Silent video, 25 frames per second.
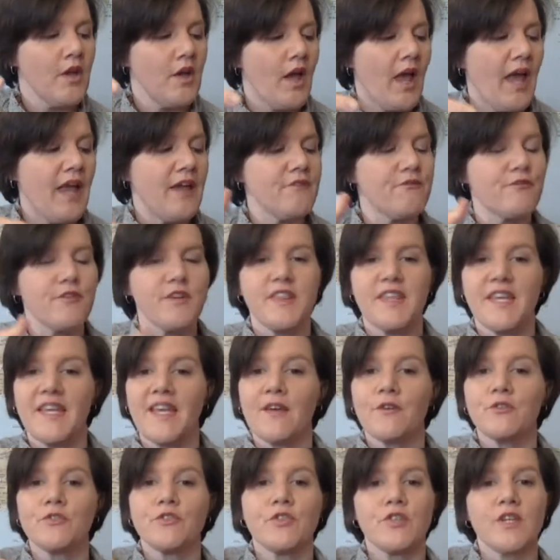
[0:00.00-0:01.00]
Everything
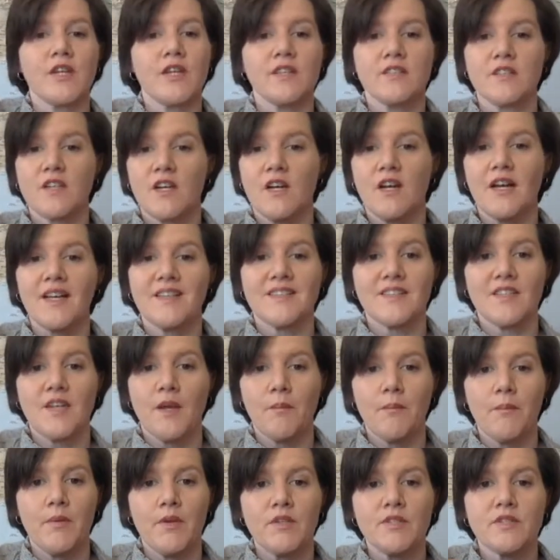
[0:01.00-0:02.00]
else on the guitar has
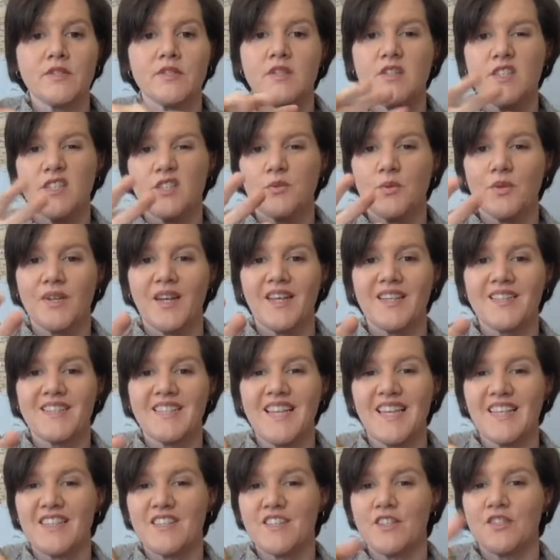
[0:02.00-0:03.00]
numbers, so this one has
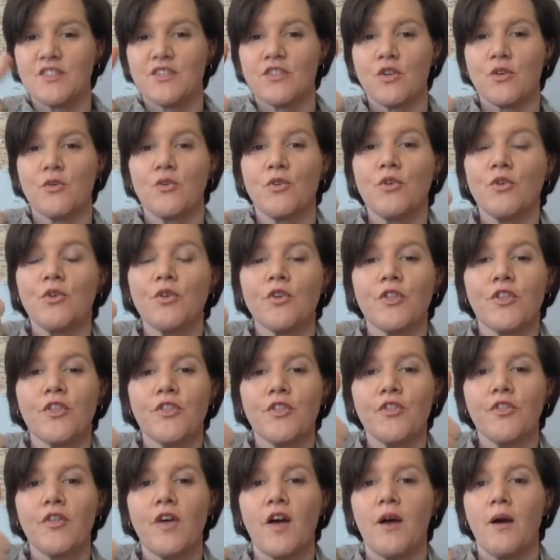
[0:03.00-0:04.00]
letters. So your
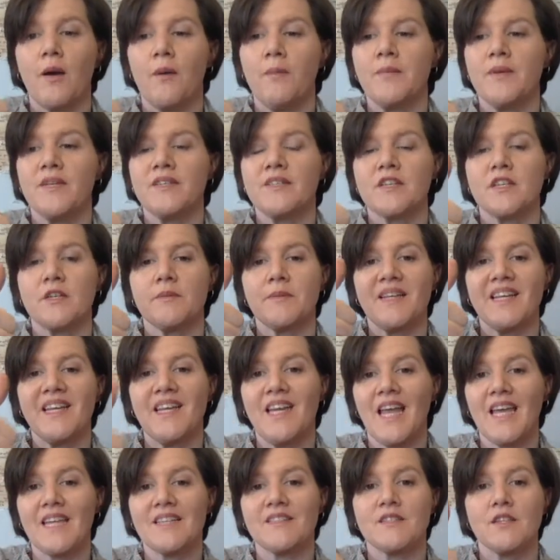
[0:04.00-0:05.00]
thumb is going to be
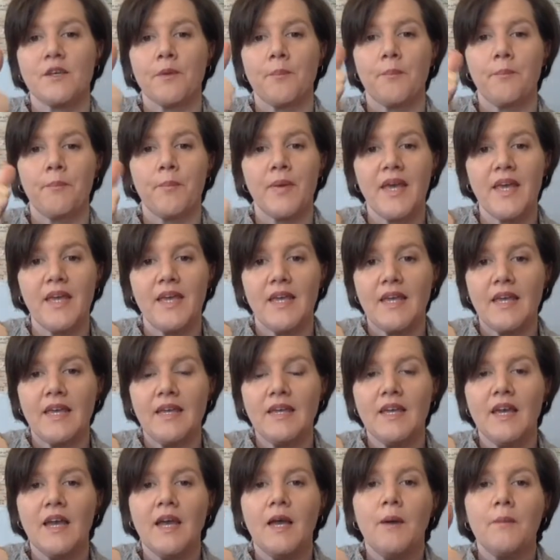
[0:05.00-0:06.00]
letter
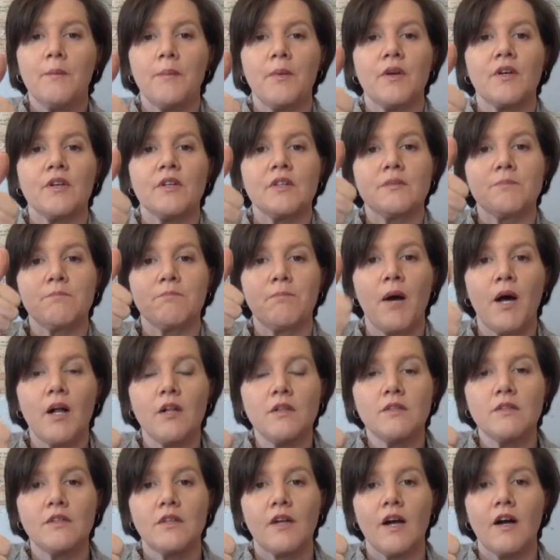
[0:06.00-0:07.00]
P, because
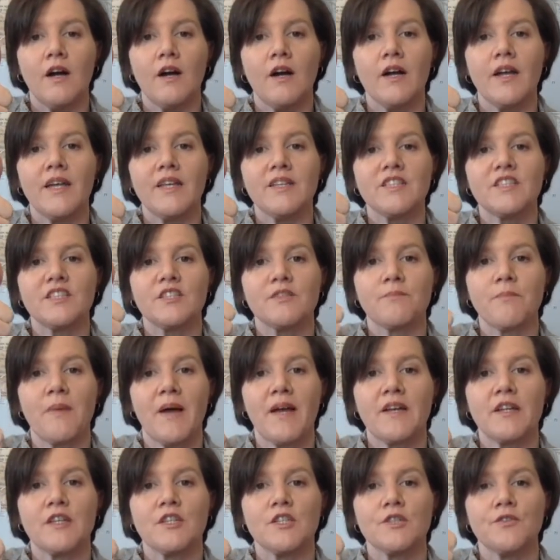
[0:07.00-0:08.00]
pulgar is
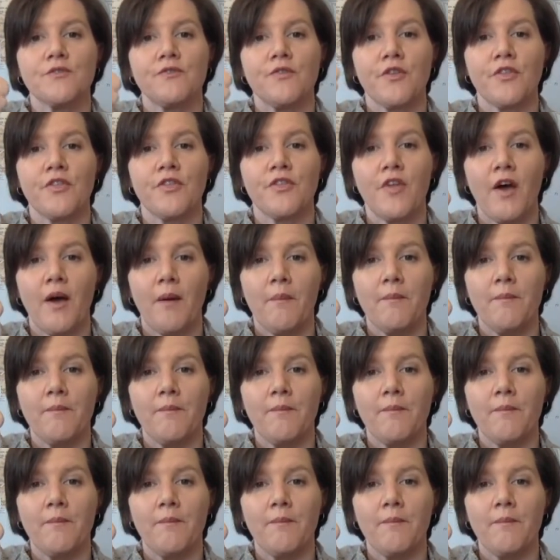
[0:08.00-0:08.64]
Spanish for thumb.